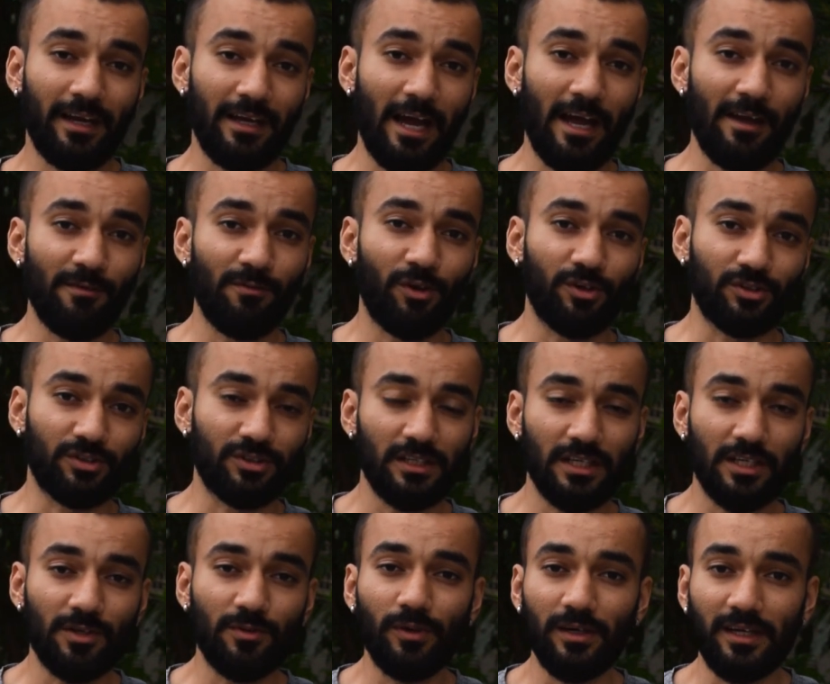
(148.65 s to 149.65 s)
I was
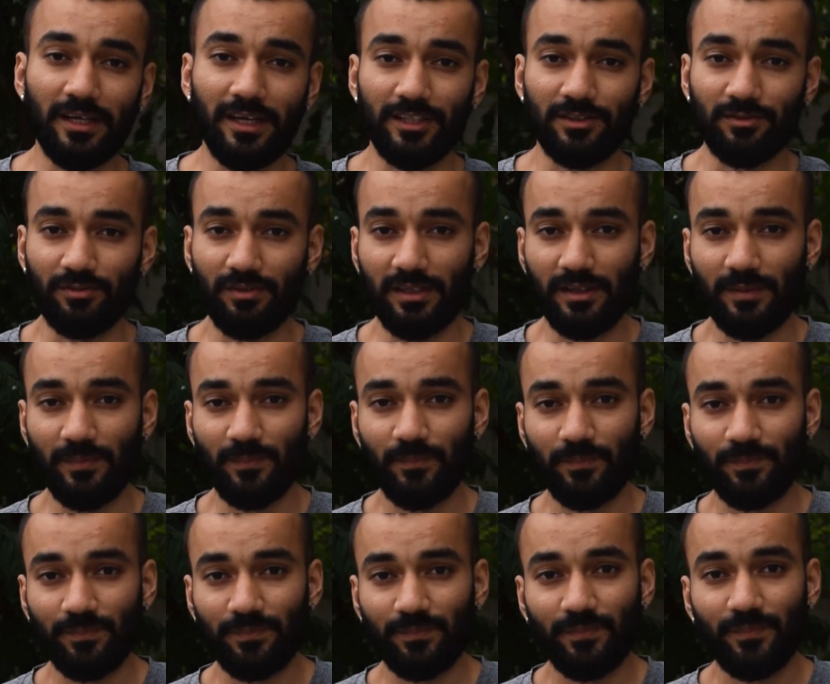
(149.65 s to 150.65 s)
equally as well.
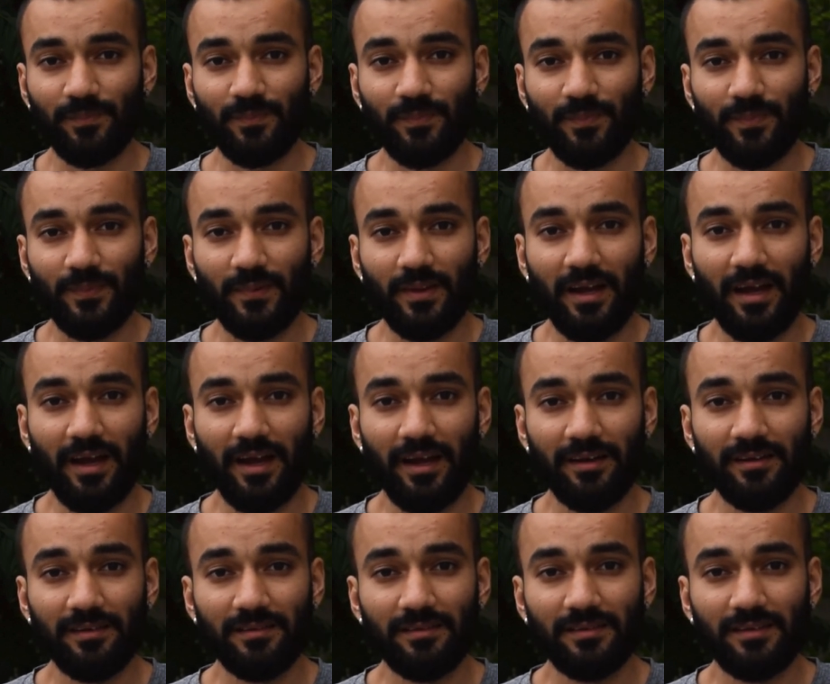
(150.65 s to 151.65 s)

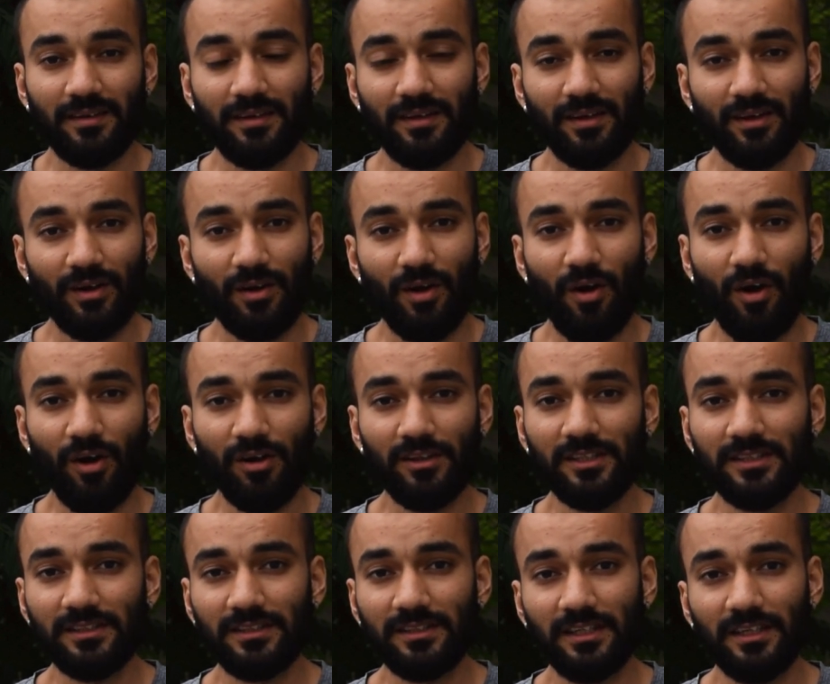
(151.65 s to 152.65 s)
And all
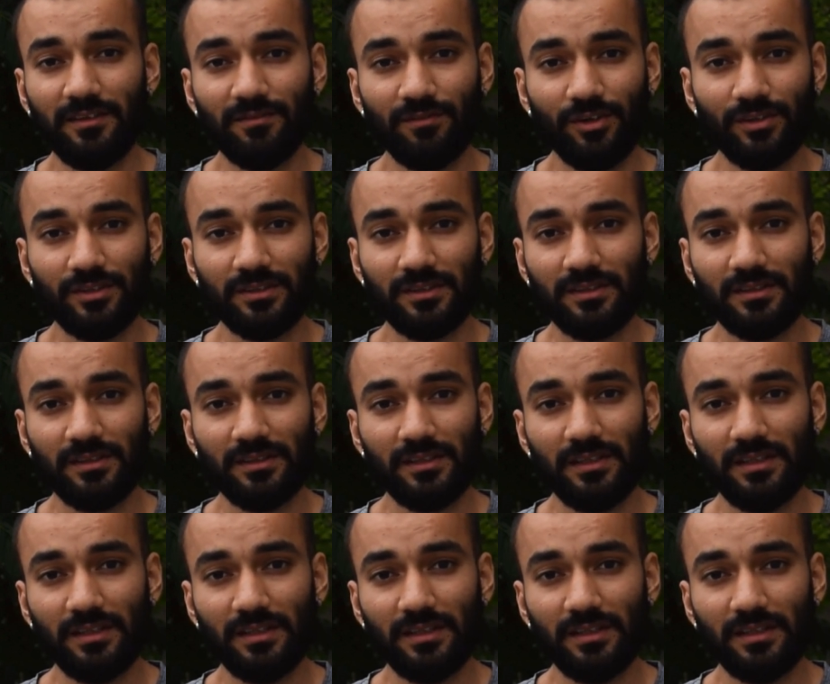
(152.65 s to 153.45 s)
this thing was